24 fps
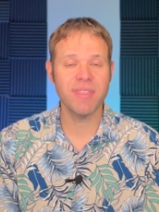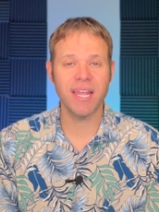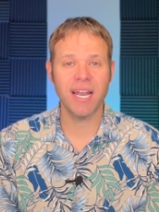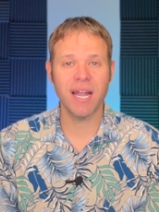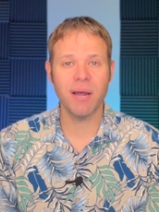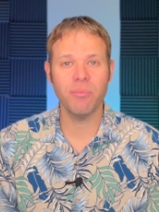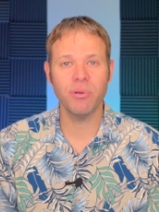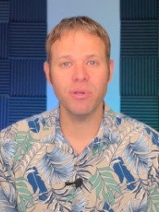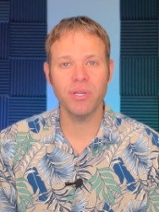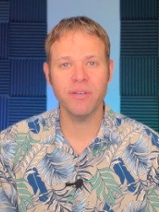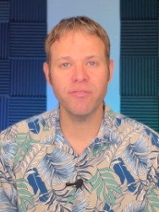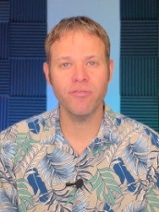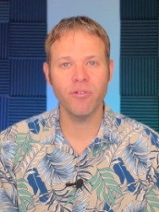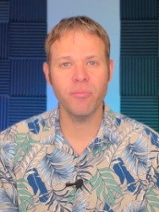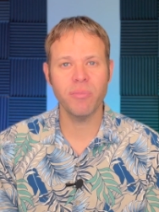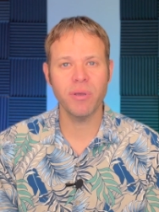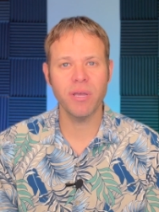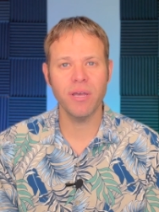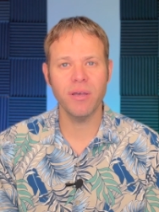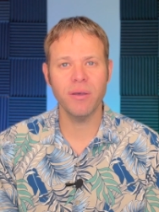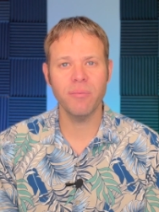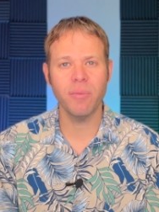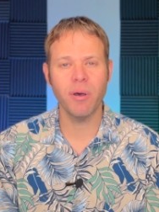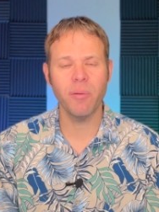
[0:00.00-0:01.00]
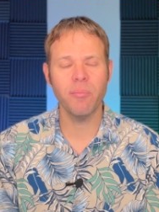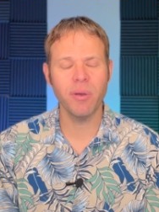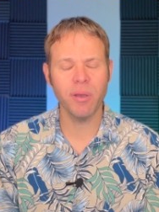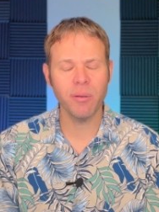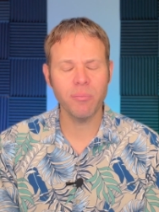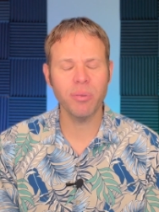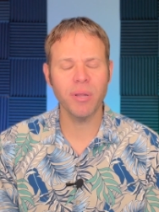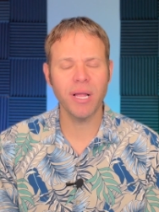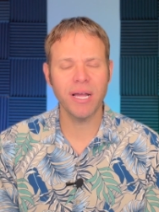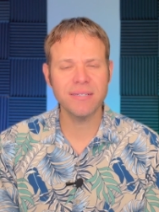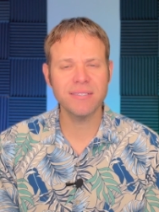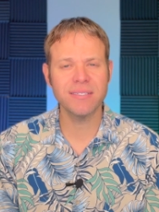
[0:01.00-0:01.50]
that I believe will be a, a
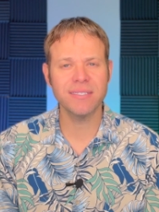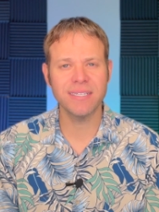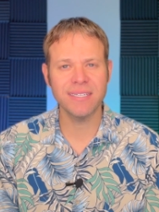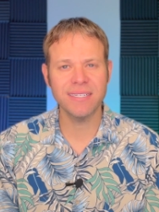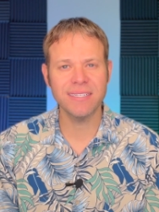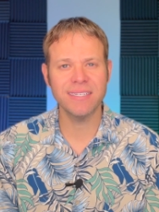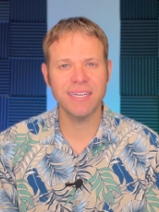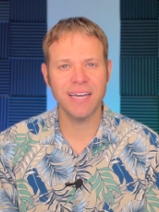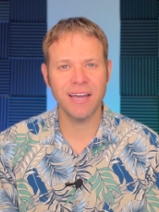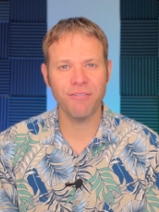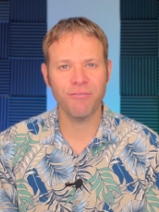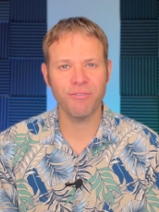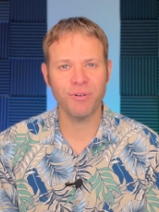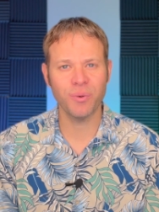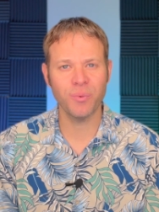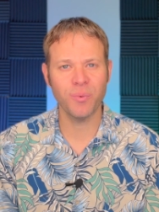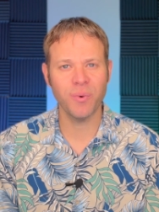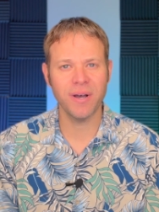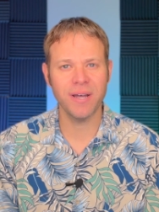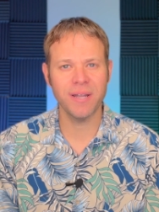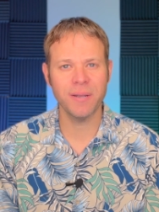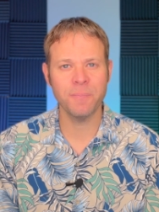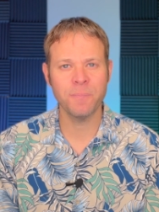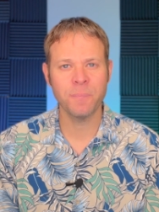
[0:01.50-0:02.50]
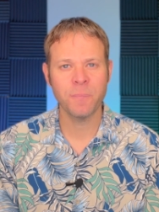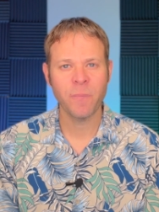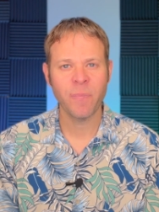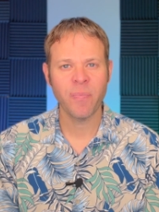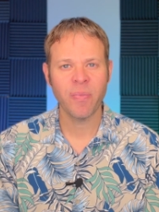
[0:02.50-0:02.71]
big blessing to everyone.